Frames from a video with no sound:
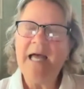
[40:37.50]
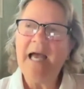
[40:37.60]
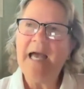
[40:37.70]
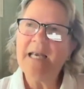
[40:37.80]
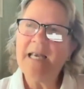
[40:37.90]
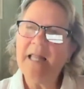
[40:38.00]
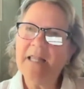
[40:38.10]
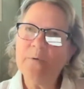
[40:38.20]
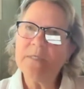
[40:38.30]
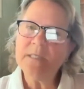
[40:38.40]
And
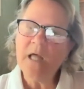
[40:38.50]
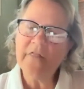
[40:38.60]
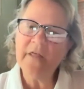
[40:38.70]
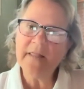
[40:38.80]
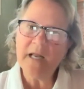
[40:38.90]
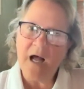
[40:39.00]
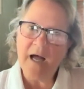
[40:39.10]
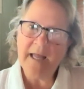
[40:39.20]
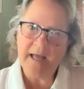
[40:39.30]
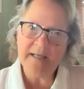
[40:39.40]
there was nothing that I
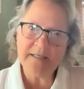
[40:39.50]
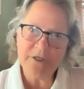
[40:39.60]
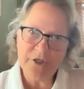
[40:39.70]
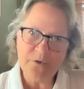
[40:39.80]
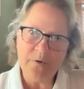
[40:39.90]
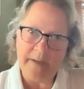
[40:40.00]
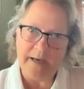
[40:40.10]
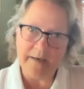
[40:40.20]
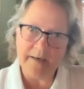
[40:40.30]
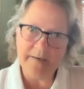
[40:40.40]
had to do
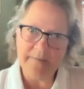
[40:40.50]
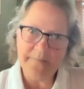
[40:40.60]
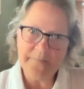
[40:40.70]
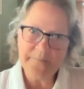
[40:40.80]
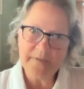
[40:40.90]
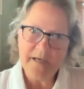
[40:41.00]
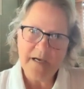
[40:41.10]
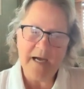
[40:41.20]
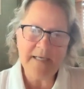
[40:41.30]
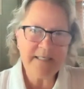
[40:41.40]
about it.
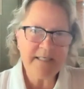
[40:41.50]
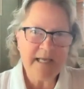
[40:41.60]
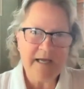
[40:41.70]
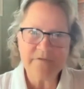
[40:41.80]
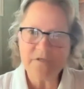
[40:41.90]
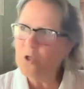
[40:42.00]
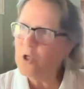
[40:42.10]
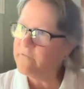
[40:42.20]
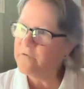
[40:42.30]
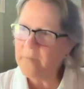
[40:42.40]
I didn't have to
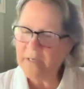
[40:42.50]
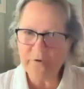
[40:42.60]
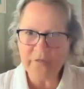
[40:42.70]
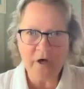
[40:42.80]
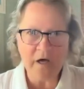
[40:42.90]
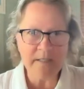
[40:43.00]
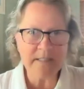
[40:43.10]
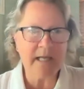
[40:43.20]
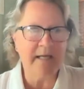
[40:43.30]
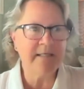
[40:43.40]
look for better
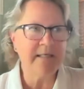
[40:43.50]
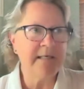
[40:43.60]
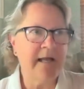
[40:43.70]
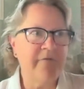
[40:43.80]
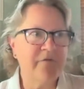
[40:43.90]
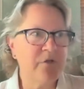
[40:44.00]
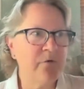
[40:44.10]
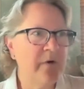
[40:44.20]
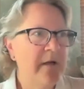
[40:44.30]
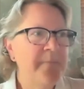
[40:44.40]
thoughts. I didn't have
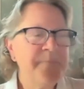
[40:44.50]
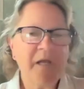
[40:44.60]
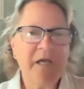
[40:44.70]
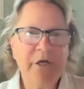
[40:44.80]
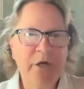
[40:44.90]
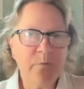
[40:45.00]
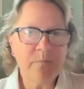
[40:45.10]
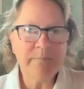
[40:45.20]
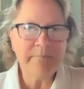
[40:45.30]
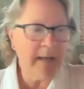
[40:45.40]
to you know,
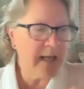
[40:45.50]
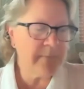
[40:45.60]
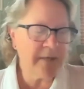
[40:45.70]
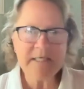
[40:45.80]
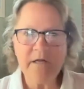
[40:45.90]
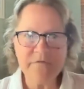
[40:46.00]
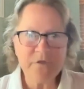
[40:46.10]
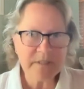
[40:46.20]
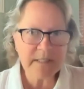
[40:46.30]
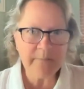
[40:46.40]
make myself
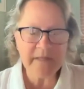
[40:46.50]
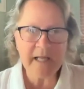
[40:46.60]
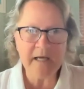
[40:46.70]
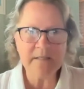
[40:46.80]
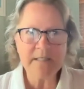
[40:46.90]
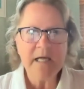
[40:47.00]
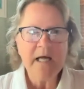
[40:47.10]
do something else.